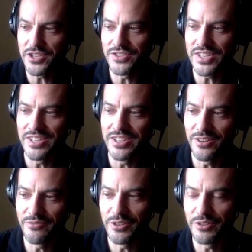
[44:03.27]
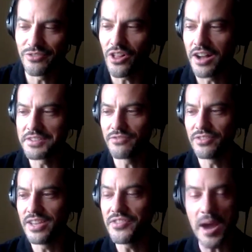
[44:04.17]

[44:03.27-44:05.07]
edges here of your philosophy.